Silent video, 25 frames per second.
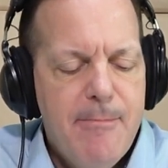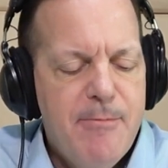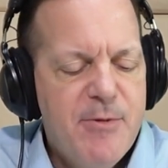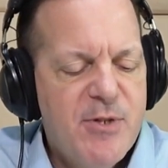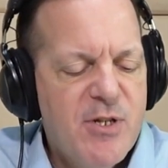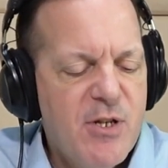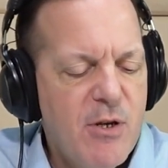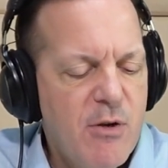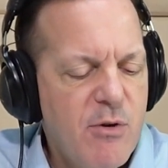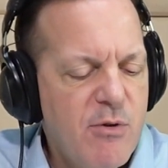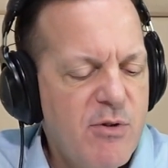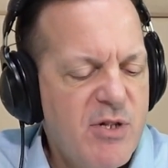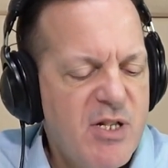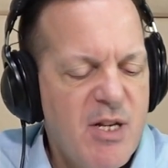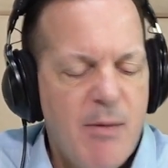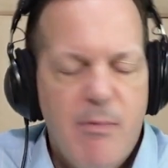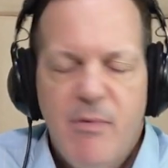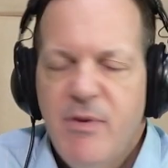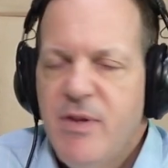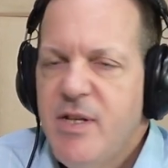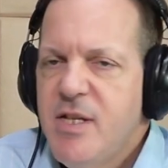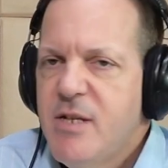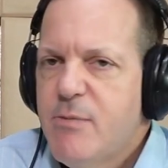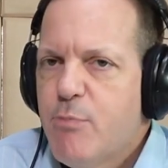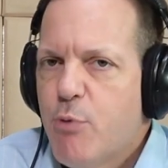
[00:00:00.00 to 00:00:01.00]
So some
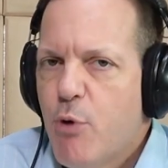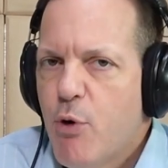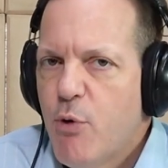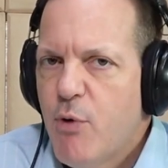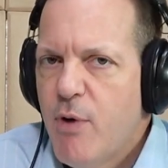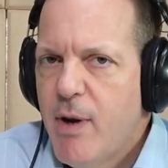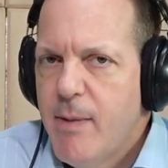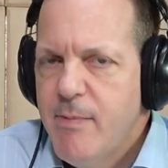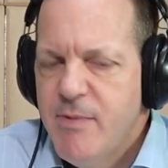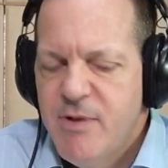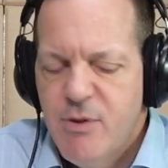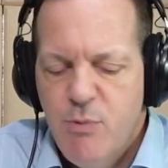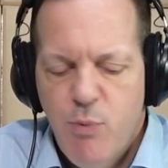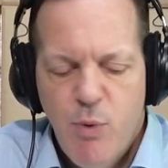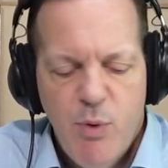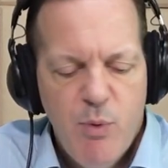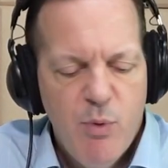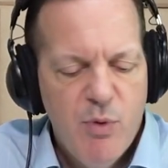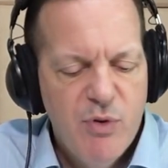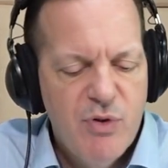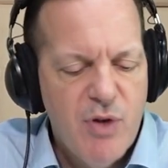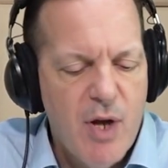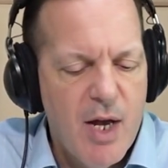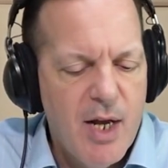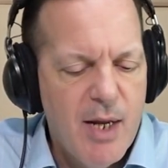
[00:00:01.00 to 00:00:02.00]
of these programs, we
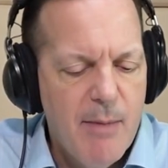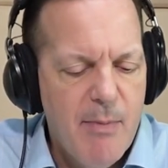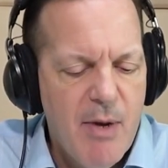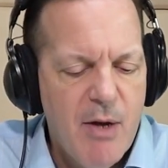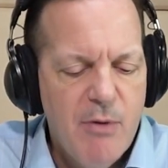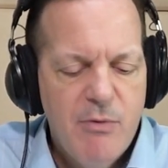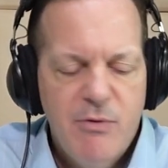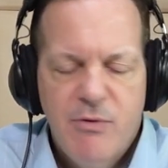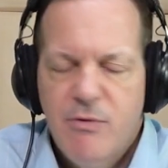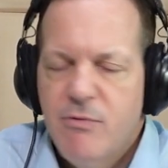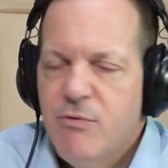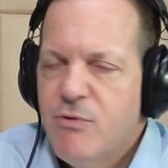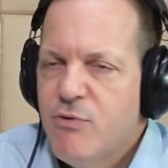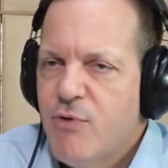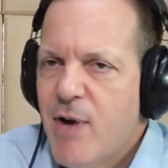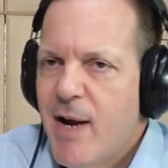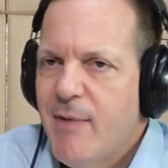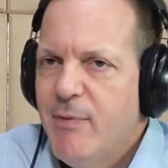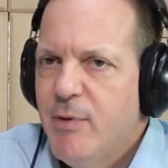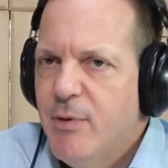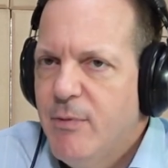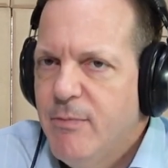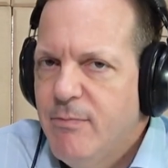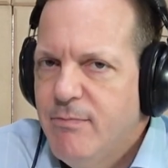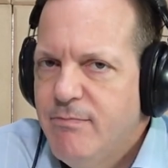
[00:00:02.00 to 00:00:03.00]
will talk about
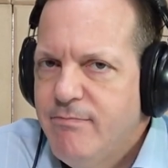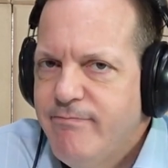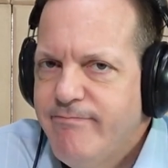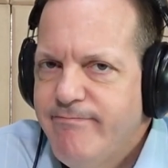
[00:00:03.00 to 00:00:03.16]
travel.